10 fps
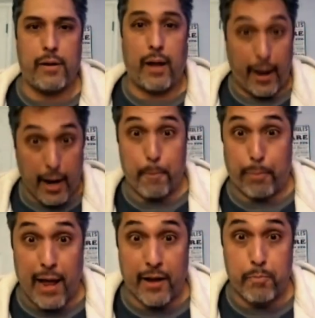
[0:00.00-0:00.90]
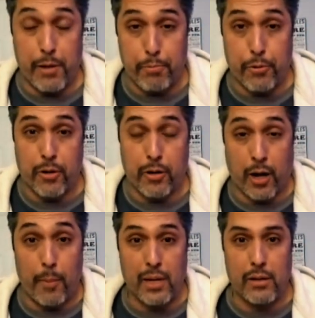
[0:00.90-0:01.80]
I got plenty of people
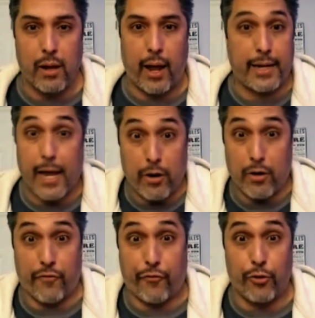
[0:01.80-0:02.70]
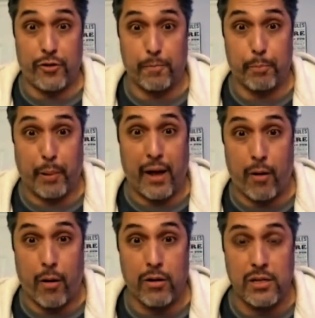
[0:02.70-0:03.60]
coming. I cannot afford to buy
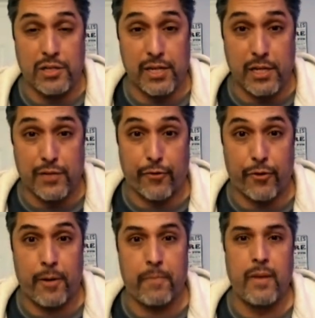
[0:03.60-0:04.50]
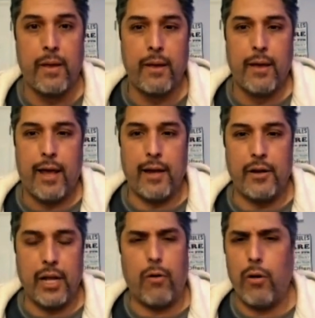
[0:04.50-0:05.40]
all these tickets for them. And
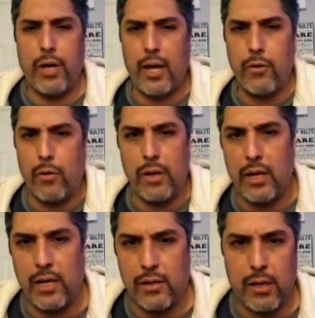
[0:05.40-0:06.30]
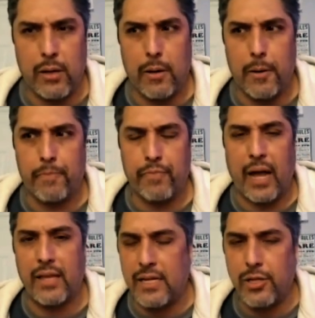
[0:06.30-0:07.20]
they're like, oh yeah, no,
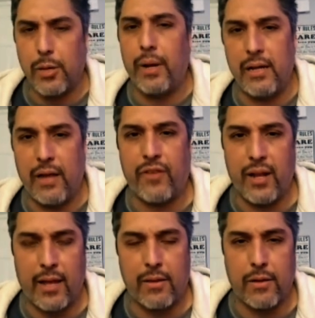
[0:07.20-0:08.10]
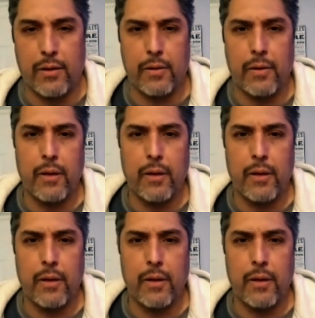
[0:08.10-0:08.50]
I think somebody left it at the